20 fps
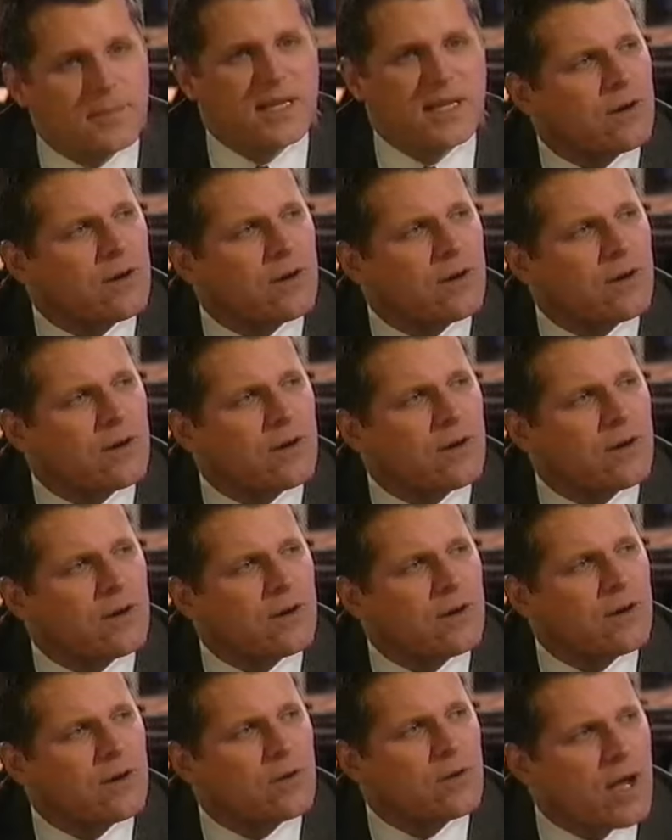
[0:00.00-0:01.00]
it because you know
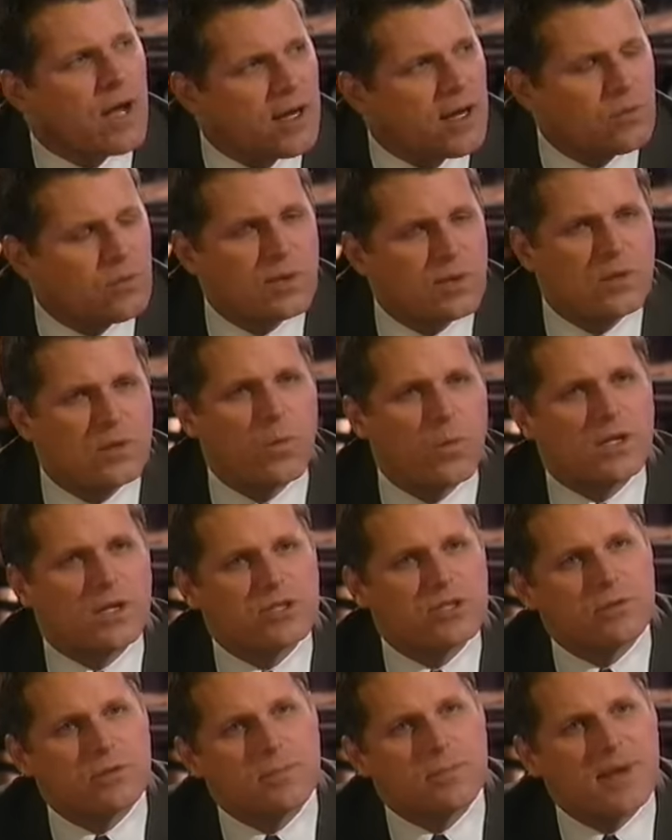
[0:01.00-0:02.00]
I don't I don't really
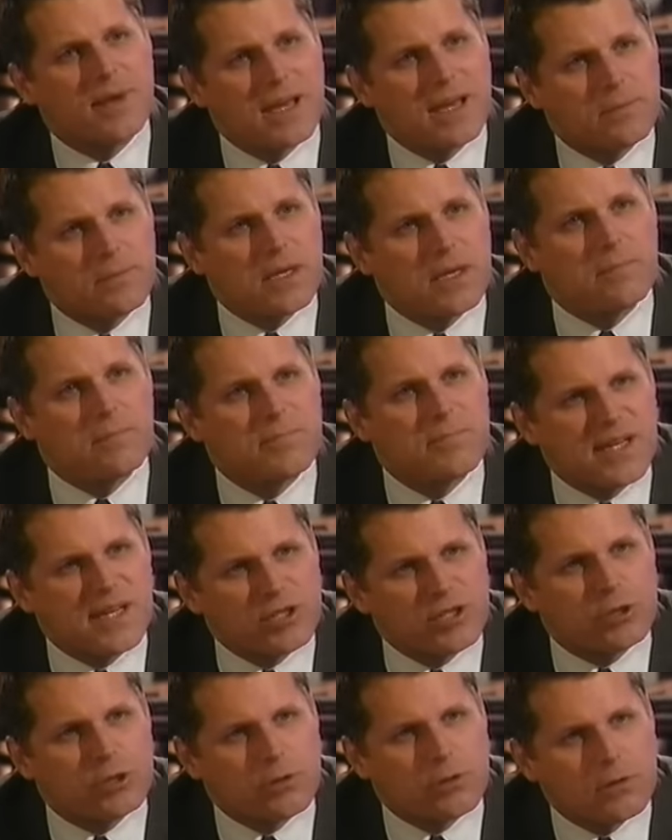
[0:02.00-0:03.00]
want you to paint me a
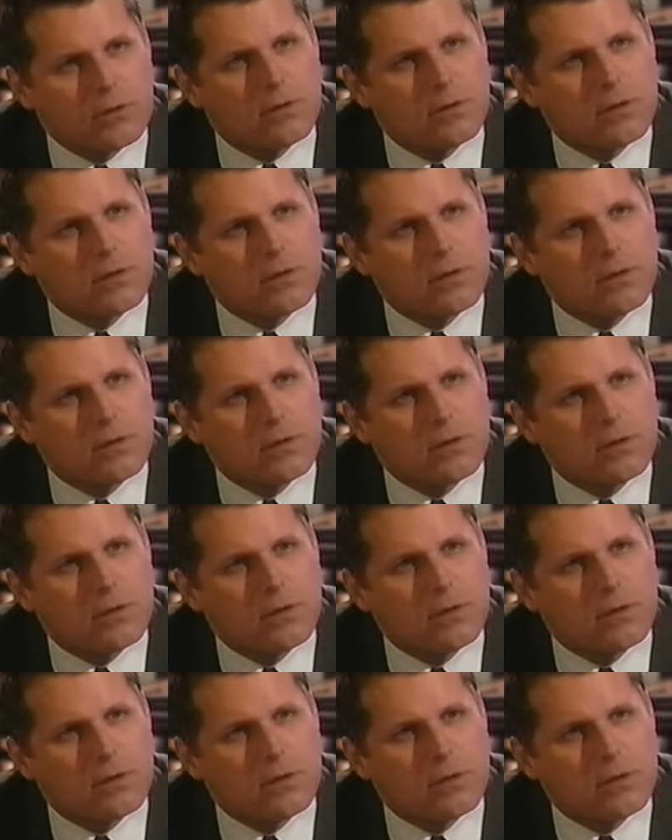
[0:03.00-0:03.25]
picture.